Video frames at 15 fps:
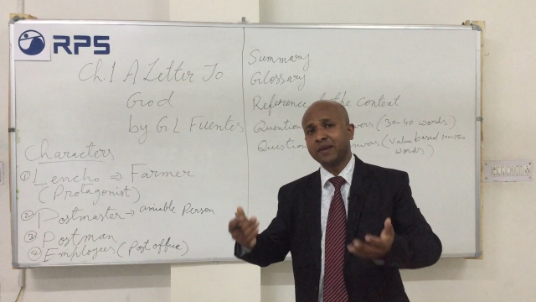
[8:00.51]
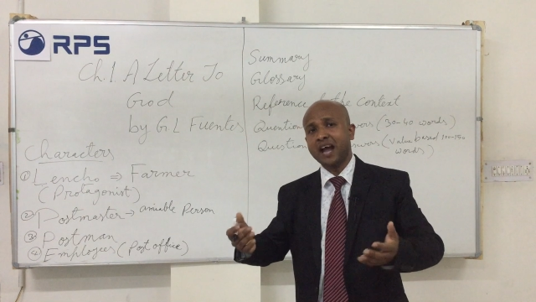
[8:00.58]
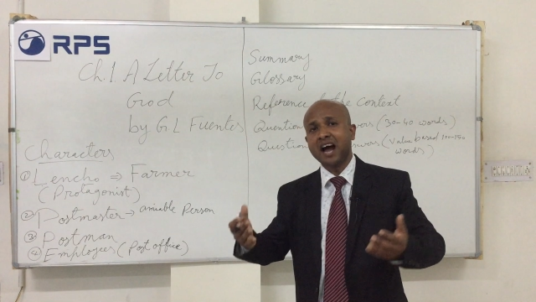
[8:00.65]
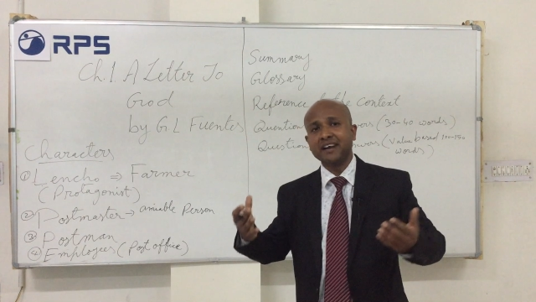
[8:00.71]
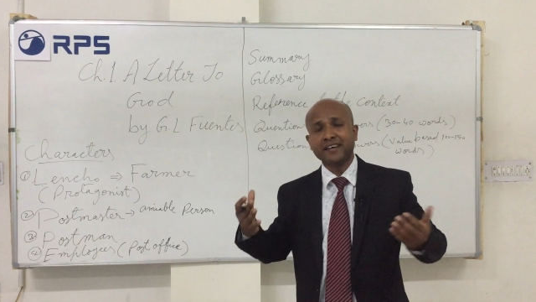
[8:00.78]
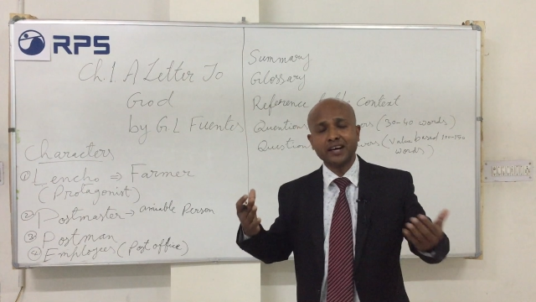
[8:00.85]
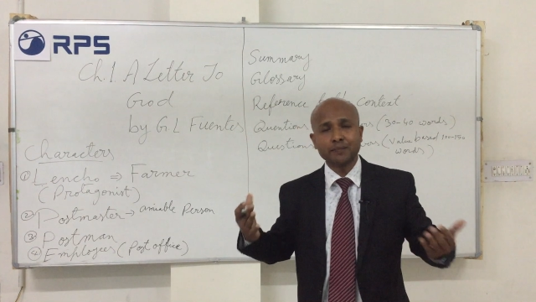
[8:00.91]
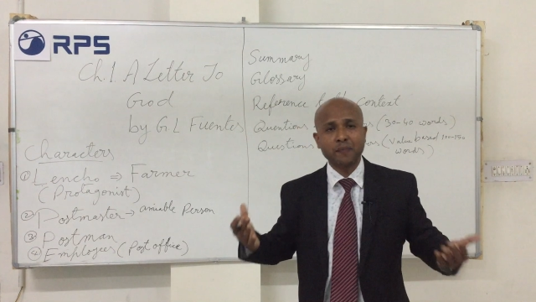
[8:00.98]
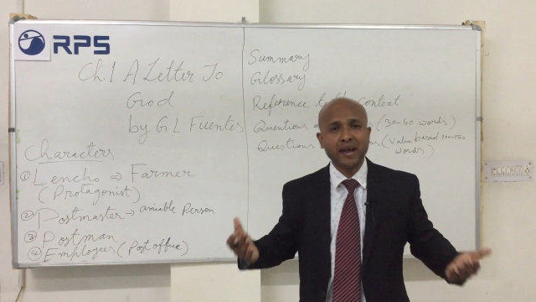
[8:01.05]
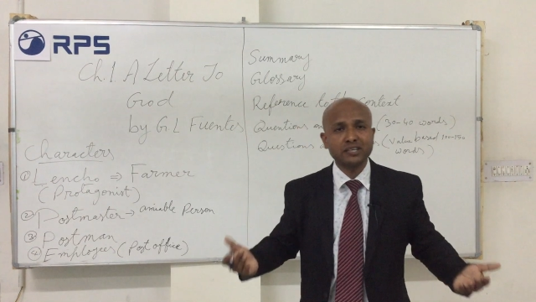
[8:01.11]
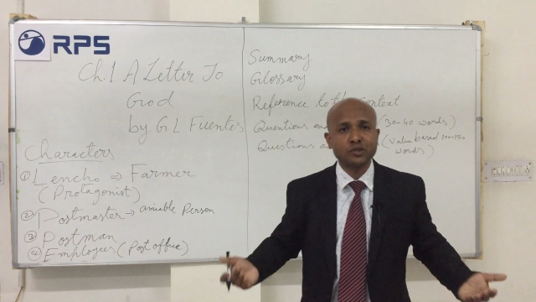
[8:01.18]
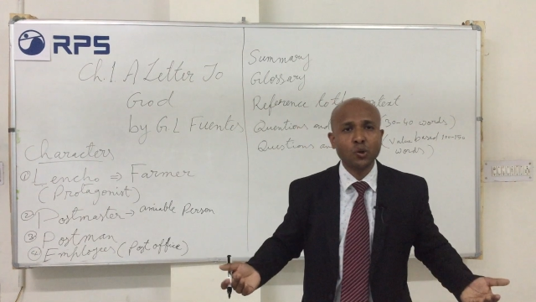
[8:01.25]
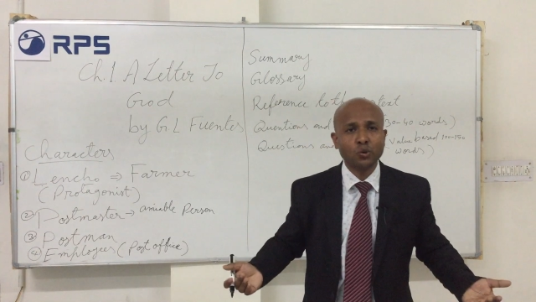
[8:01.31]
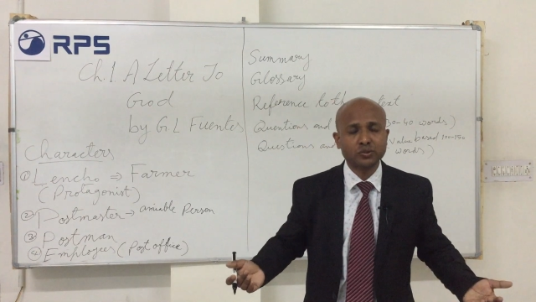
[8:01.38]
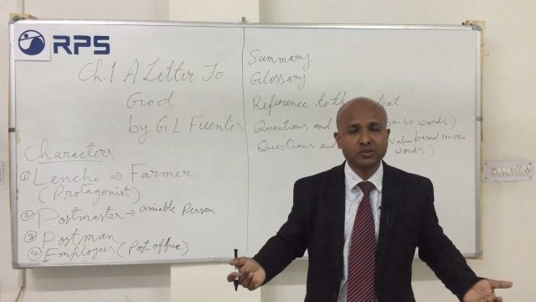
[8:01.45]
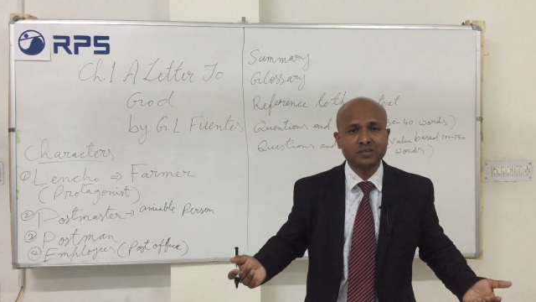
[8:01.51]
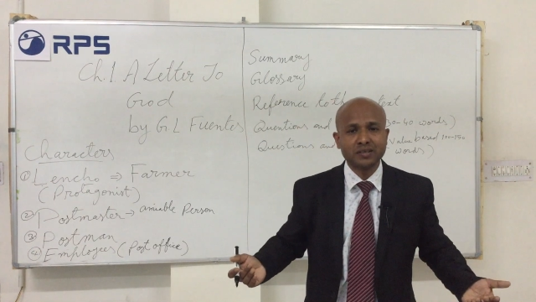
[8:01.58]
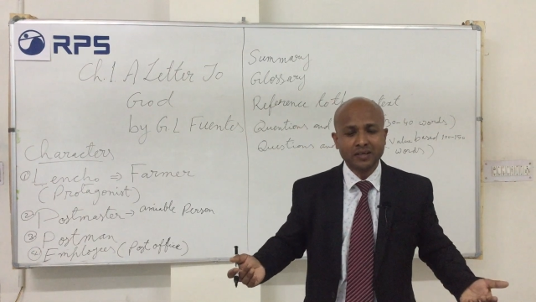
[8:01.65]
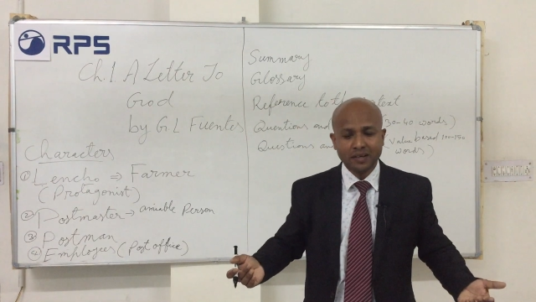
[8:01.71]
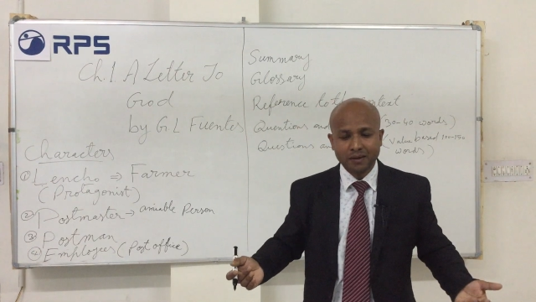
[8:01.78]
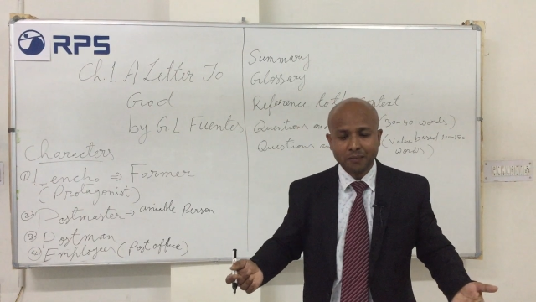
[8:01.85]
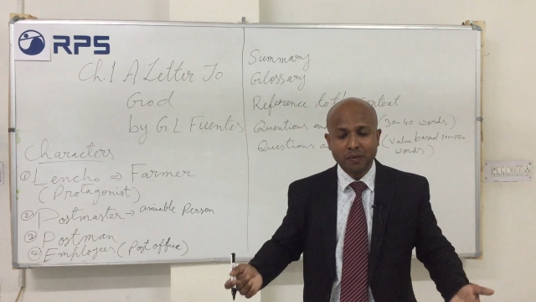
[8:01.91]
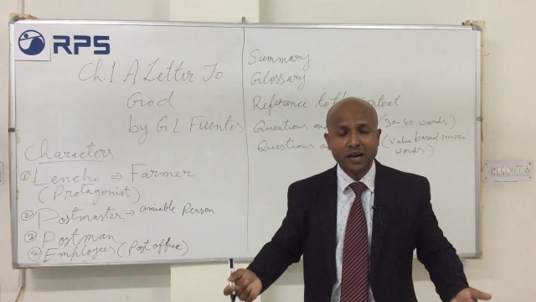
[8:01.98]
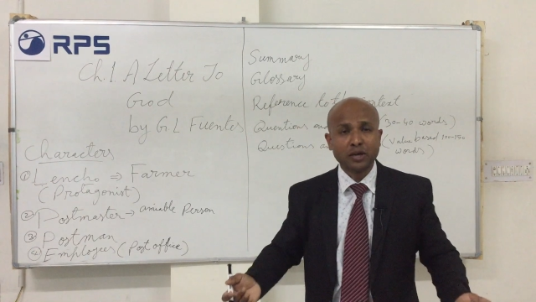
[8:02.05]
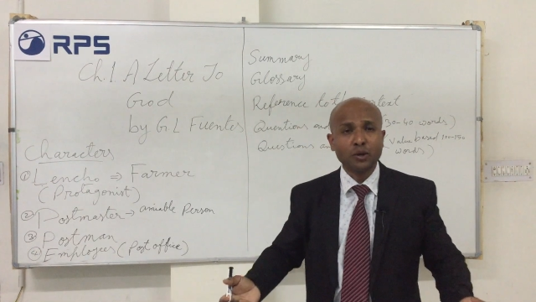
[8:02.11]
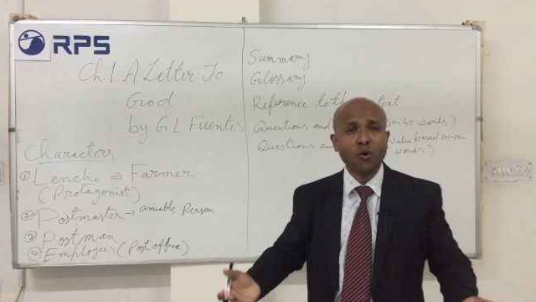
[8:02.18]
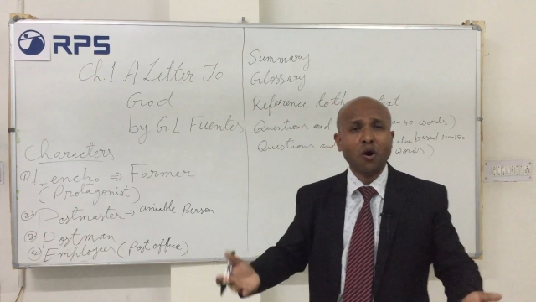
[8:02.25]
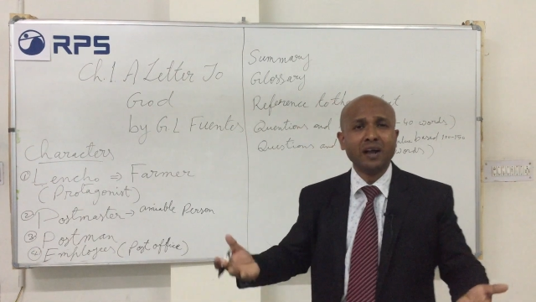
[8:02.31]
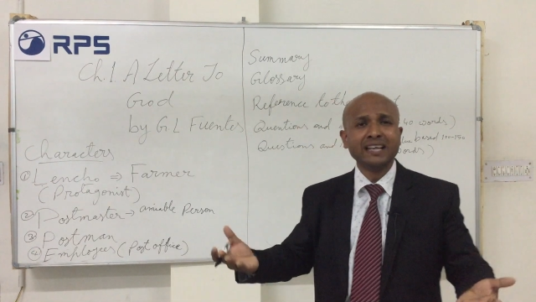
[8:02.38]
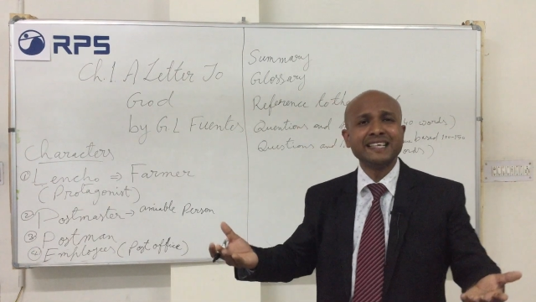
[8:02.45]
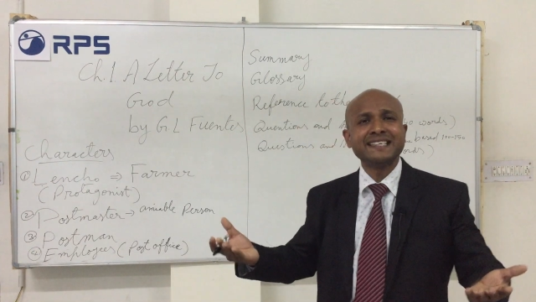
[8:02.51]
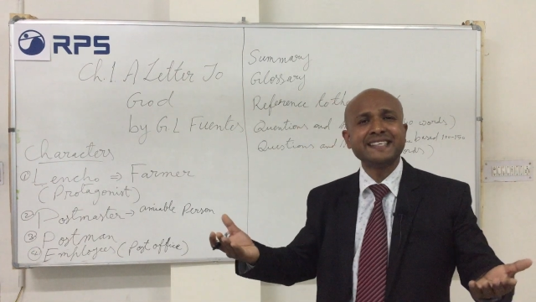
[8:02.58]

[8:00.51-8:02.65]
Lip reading: me 100 pesos, but you only